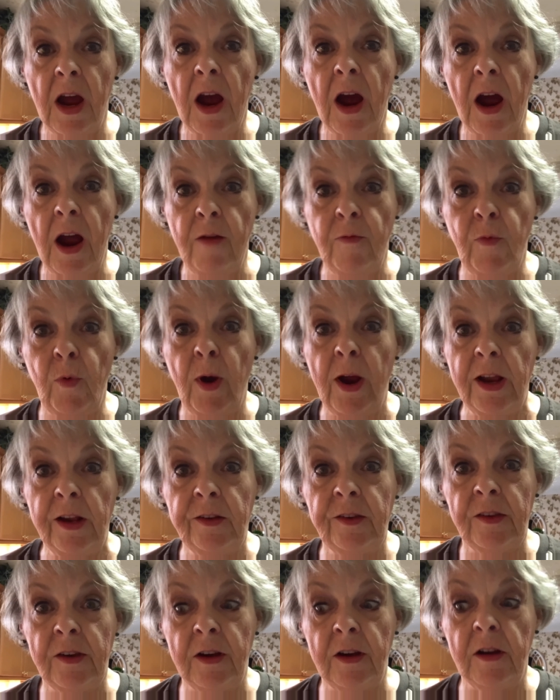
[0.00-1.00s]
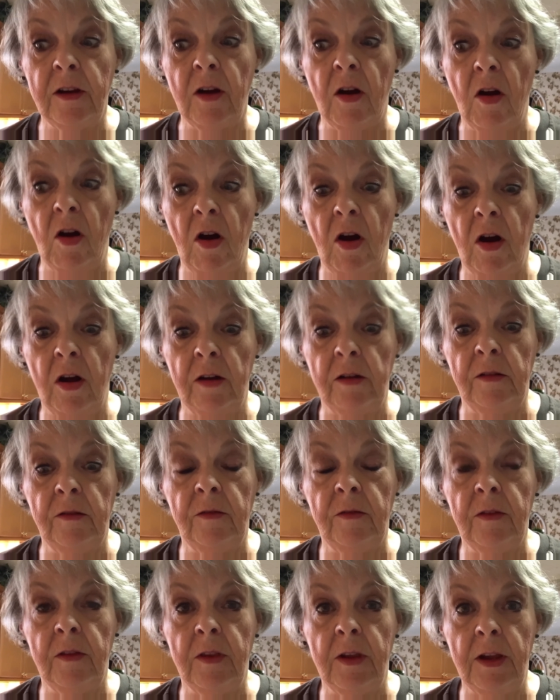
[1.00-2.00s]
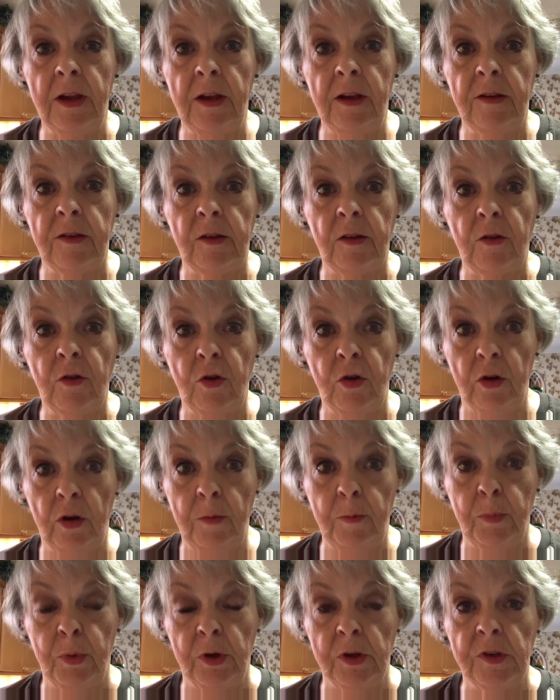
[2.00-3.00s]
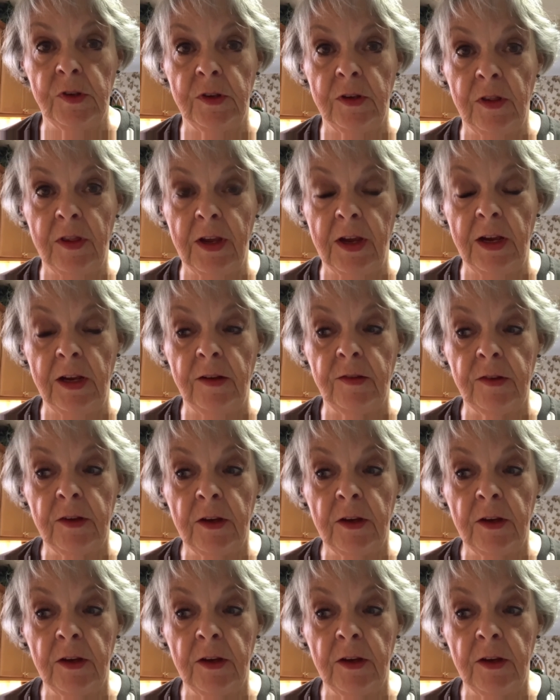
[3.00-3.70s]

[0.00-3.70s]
I've wasted on these cookbooks and things.